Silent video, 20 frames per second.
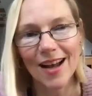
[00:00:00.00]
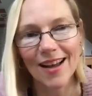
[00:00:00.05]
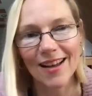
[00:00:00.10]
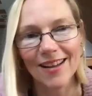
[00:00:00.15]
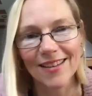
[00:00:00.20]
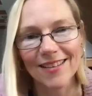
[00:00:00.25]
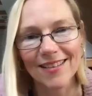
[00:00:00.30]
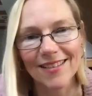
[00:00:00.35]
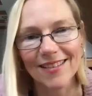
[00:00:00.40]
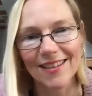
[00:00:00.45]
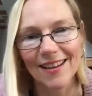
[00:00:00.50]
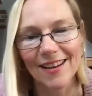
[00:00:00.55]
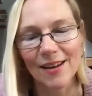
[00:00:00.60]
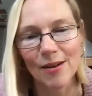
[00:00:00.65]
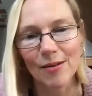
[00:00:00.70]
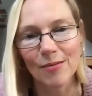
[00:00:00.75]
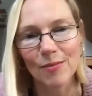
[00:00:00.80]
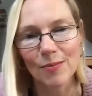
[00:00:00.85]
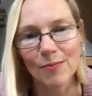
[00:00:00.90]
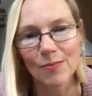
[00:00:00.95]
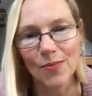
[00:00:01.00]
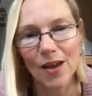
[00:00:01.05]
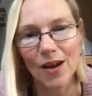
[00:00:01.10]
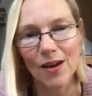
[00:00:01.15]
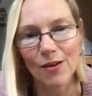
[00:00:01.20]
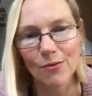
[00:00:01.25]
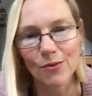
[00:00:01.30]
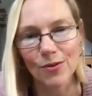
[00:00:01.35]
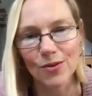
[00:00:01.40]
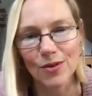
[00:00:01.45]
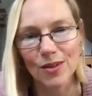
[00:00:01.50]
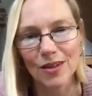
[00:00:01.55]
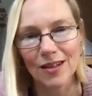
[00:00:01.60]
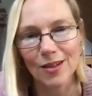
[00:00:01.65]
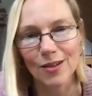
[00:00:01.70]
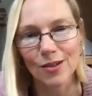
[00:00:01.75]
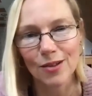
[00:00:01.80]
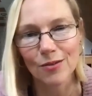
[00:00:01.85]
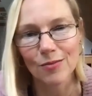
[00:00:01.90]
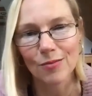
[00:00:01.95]
and I will see
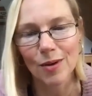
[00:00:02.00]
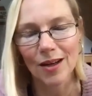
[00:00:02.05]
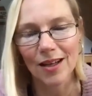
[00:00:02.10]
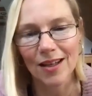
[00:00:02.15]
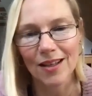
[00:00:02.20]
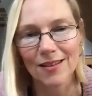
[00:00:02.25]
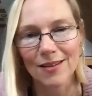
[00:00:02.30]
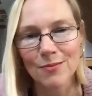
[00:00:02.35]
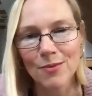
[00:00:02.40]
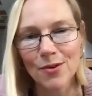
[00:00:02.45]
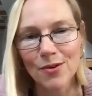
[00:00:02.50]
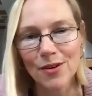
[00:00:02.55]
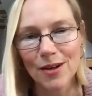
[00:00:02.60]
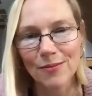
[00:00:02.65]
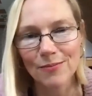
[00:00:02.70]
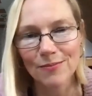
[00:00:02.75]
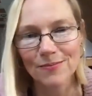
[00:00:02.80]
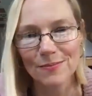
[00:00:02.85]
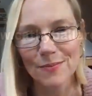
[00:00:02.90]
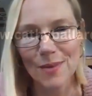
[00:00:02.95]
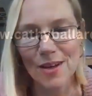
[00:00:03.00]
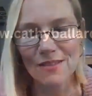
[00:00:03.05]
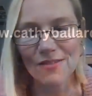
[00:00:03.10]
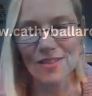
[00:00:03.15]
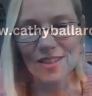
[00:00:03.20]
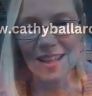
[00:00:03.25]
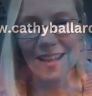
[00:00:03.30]
you back here tomorrow. Bye for